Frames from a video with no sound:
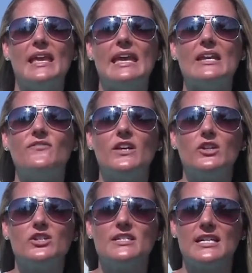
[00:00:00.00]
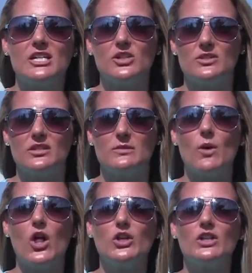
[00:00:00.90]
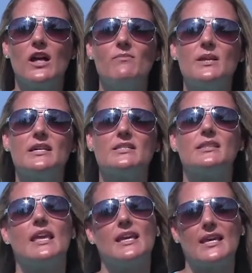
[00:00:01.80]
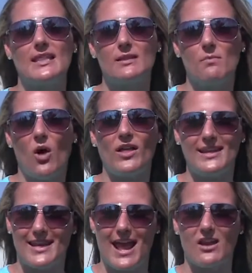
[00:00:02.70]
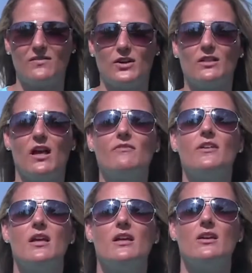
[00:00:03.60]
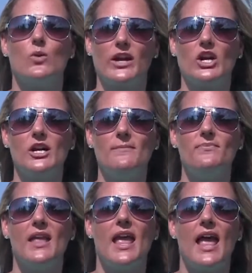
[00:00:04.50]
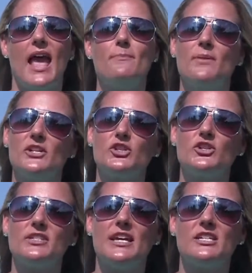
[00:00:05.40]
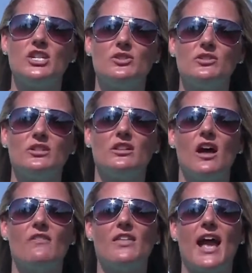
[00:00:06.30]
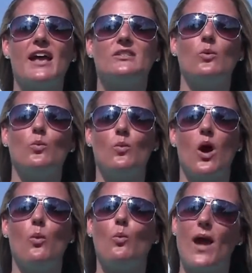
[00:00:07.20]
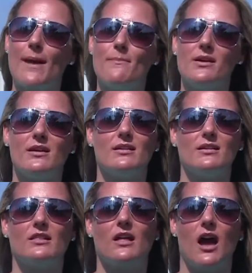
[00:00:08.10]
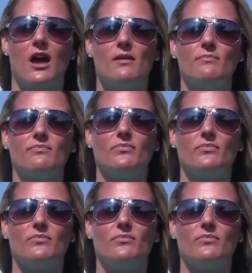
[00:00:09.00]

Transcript: Infielders tend to use a smaller glove because they can get the ball in and out of their glove quicker. And pitchers tend to use a glove that has a, a web um,